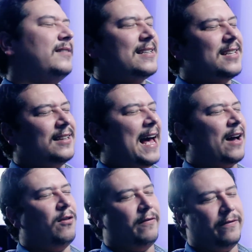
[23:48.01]
there's a
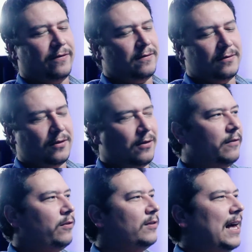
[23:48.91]
lack of
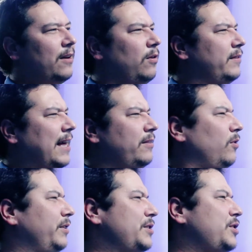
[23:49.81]

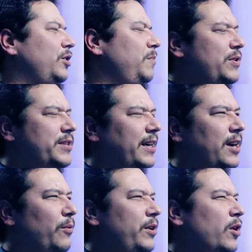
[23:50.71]
all this good music
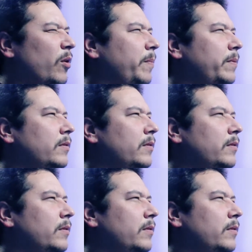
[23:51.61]
here in Europe,